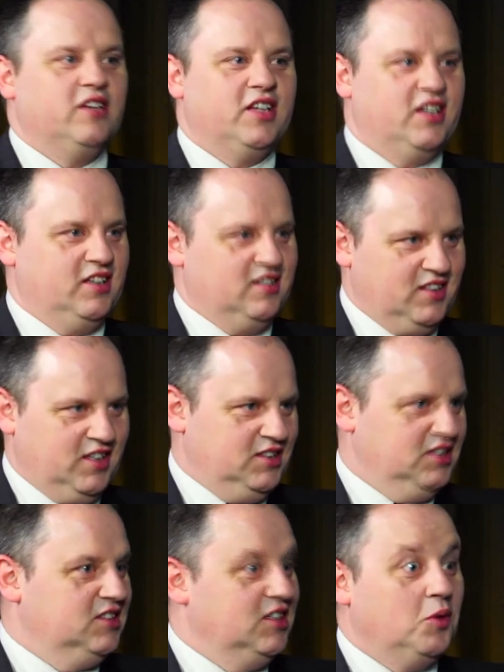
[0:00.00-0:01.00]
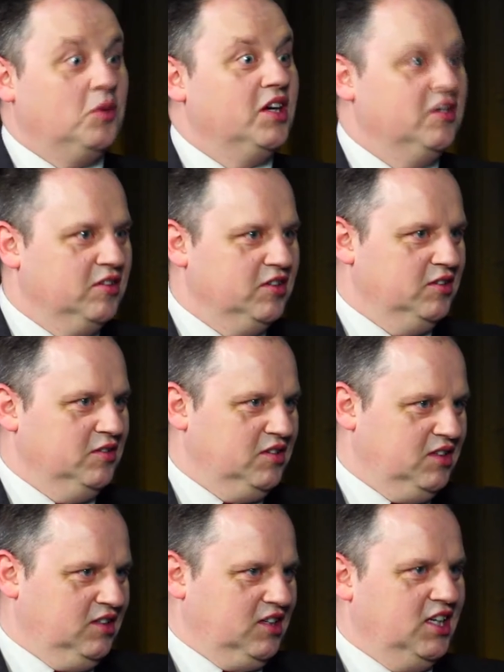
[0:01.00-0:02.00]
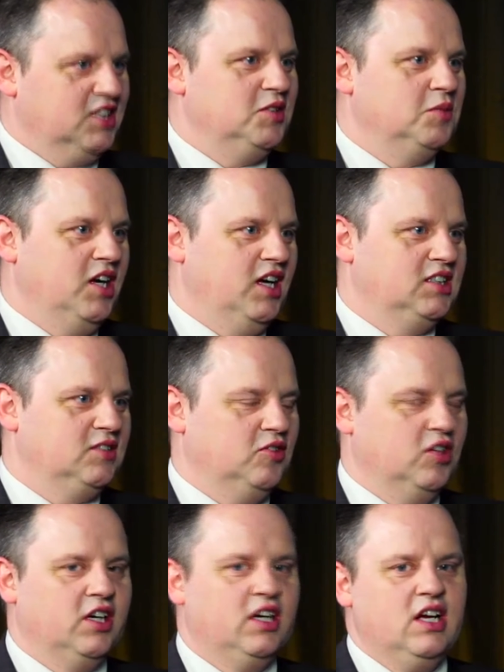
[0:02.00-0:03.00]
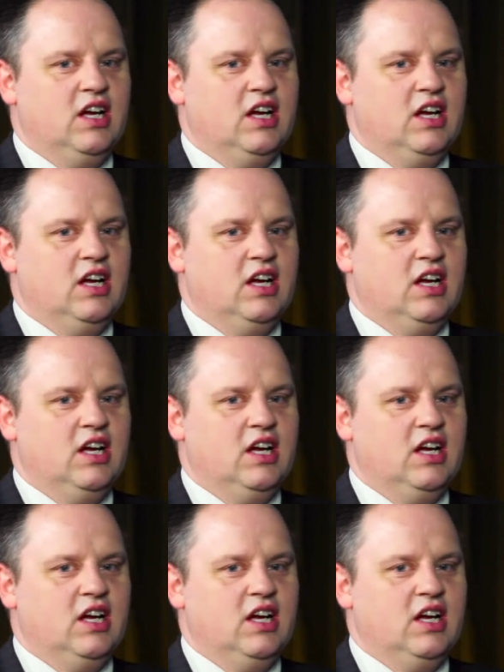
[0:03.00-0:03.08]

They they just sell whatever the customer asks for.